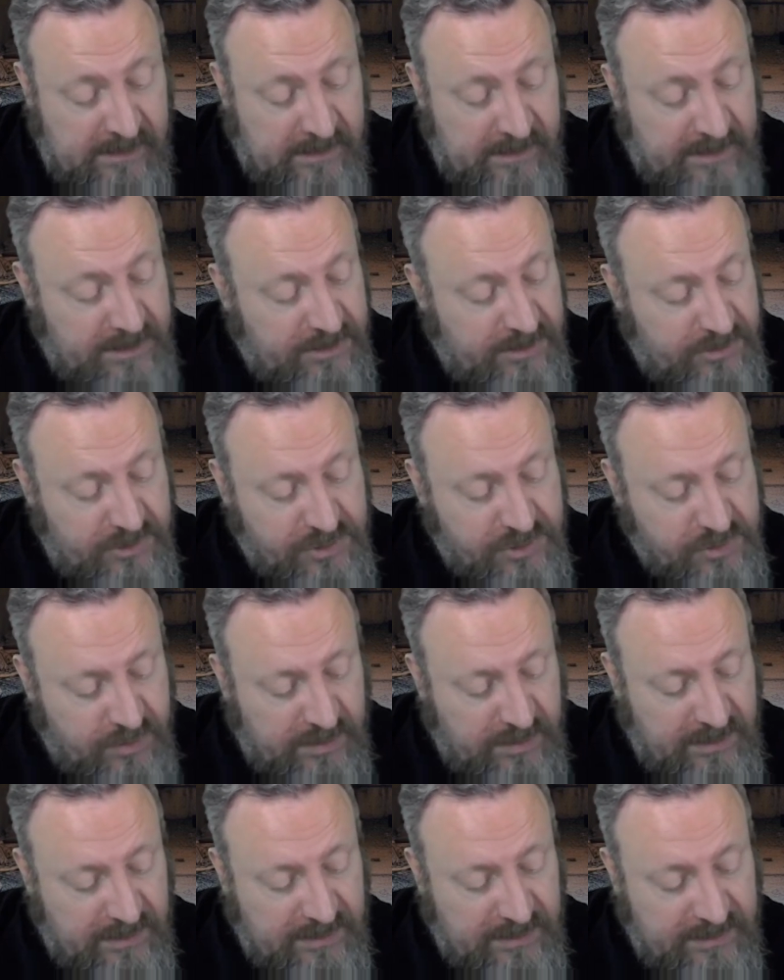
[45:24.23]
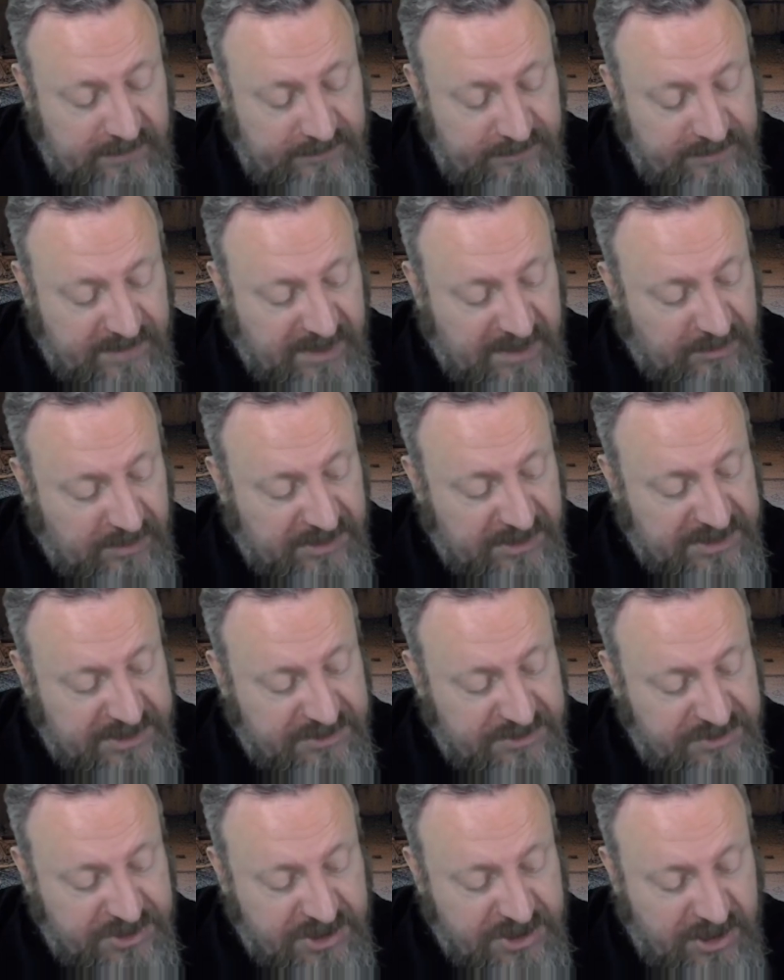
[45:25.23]
the usual
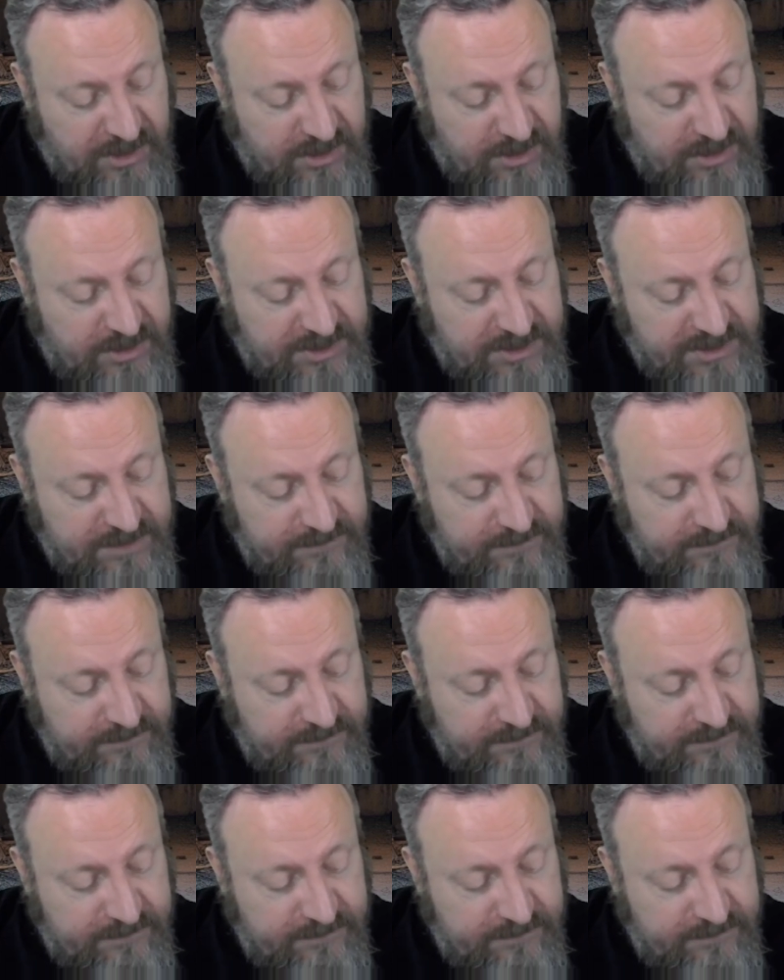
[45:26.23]
demolition charge,